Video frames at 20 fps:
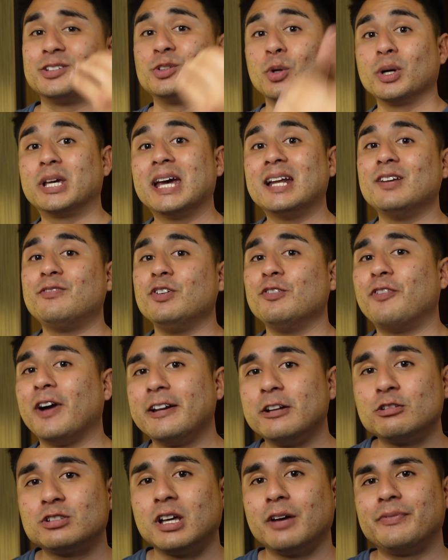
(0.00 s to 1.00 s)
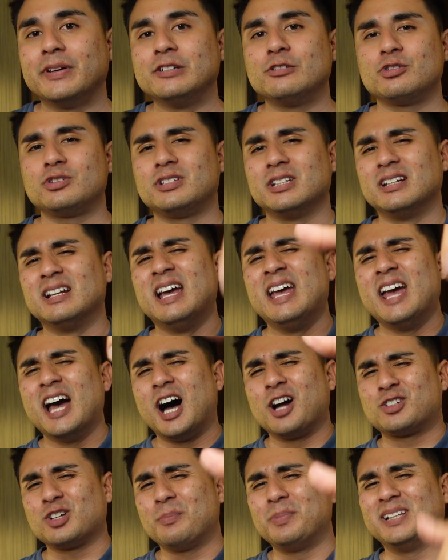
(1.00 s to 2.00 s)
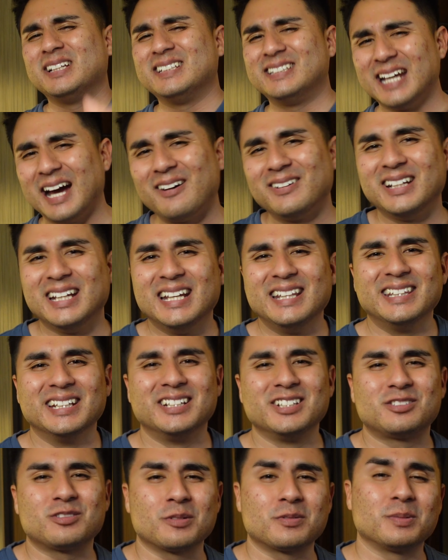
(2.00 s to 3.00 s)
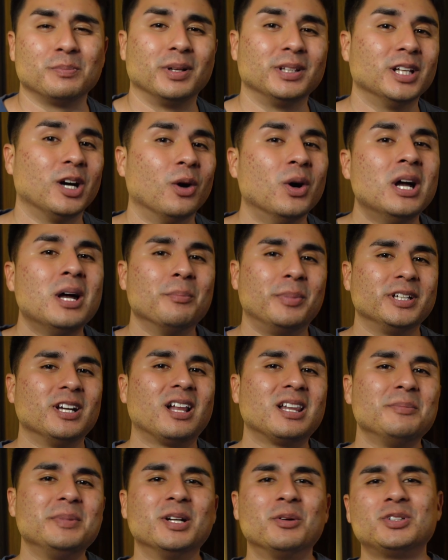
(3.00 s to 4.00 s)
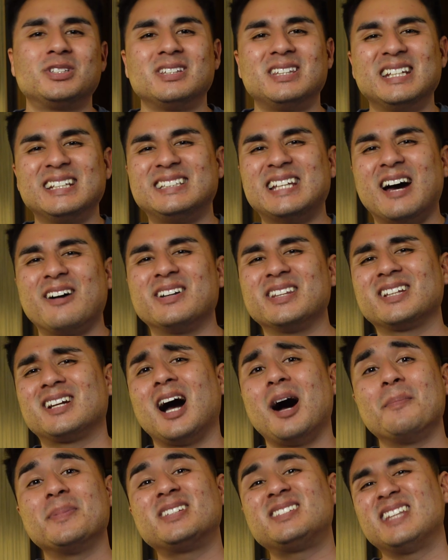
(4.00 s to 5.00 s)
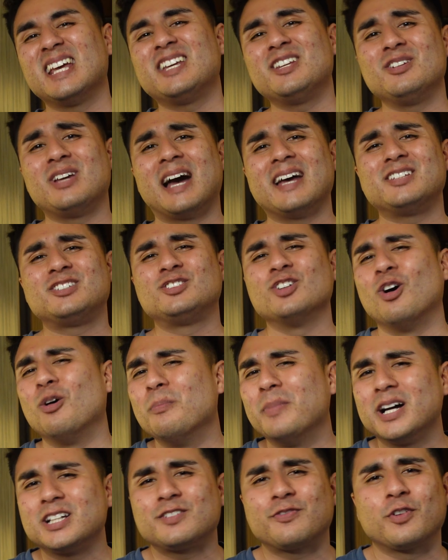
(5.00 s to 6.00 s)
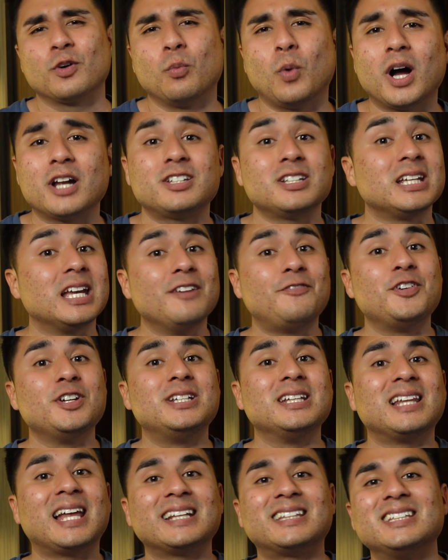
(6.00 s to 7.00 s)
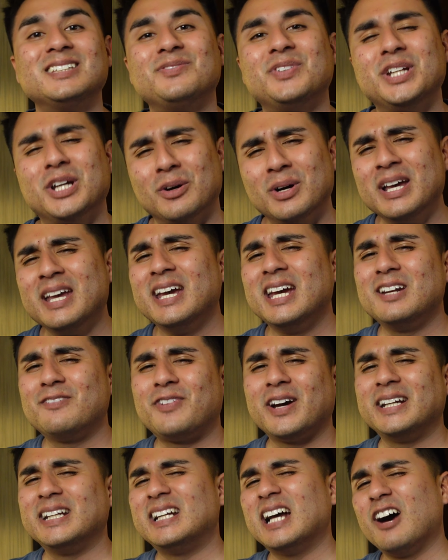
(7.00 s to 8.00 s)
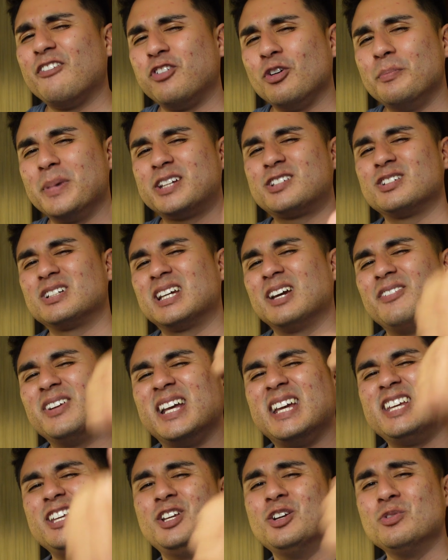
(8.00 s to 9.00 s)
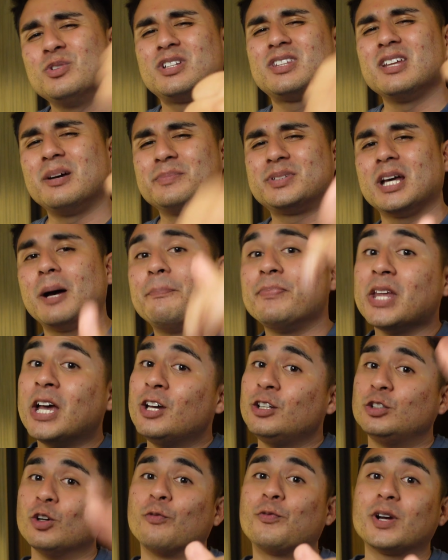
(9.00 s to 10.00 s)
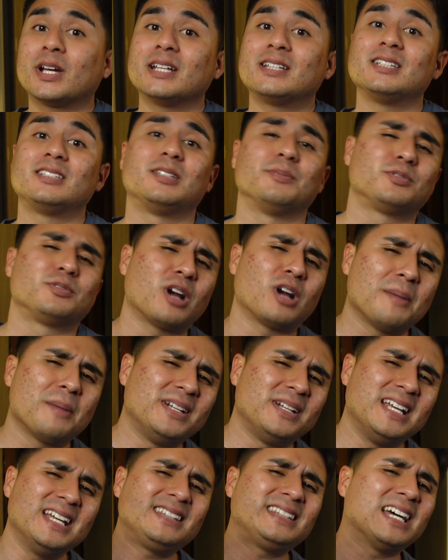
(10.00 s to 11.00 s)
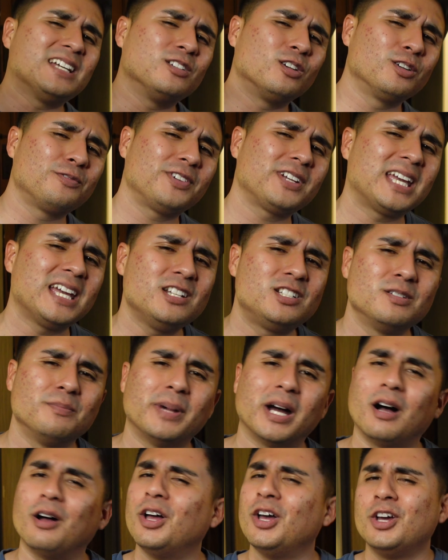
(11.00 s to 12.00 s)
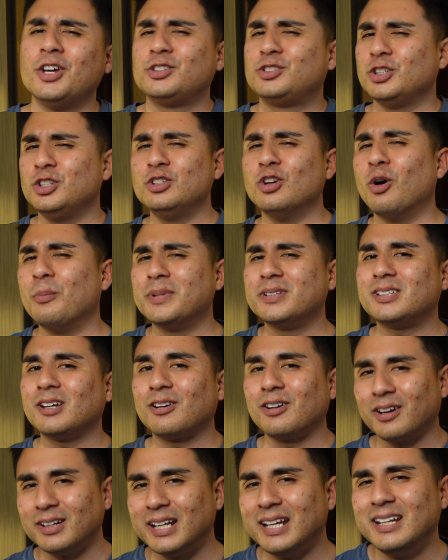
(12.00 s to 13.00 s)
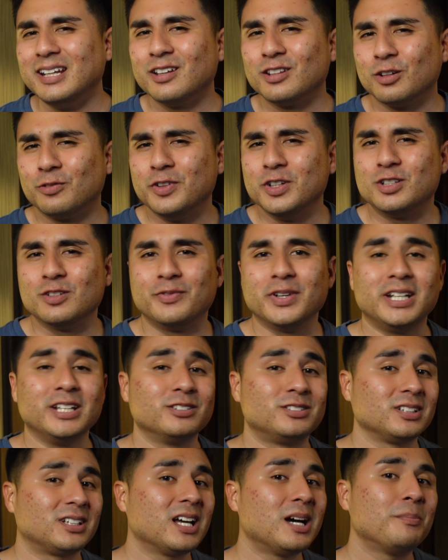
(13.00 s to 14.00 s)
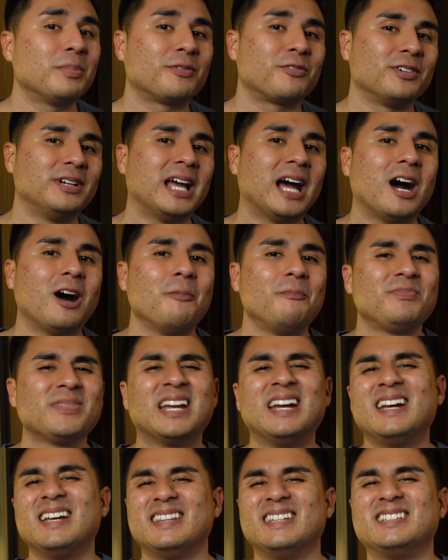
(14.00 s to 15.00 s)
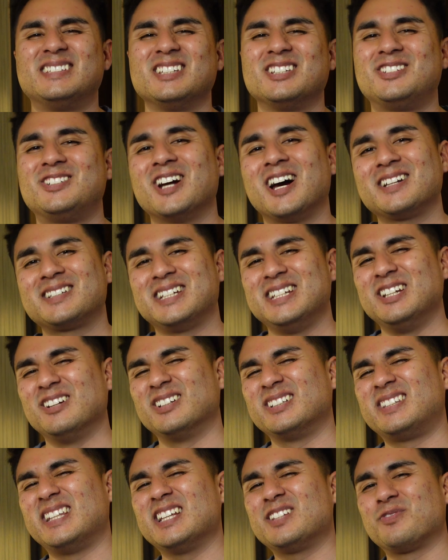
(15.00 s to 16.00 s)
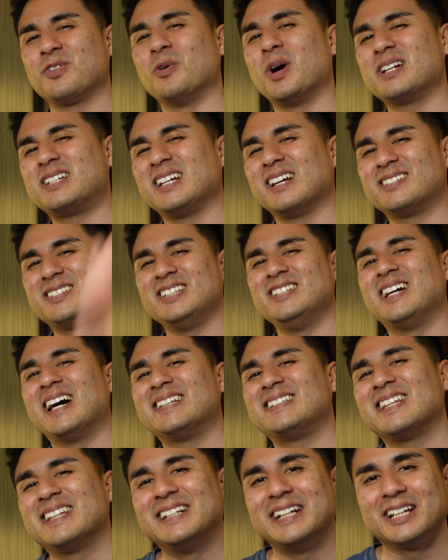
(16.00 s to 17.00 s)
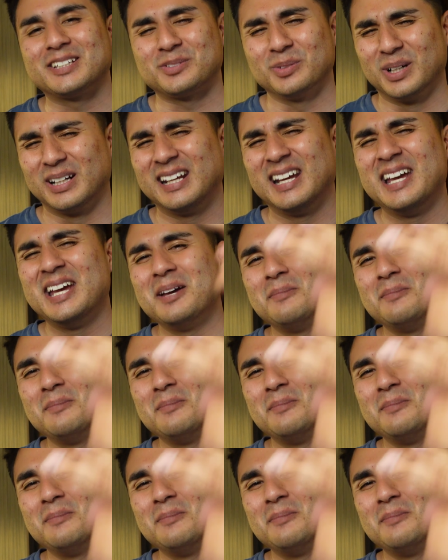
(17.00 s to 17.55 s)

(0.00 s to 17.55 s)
So again, if you find yourself interested, I'll drop a link down in the description below. But y'all let me know what you think down in the comments. Thank you guys so much for watching. If you did like this video and find it helpful, make sure to give it a huge thumbs up. Don't forget to subscribe and hit that notification bell so you don't miss out on any other future videos to come. But for now, this is Josh Quiñones. Thanks for watching. I'll see you guys on the next one.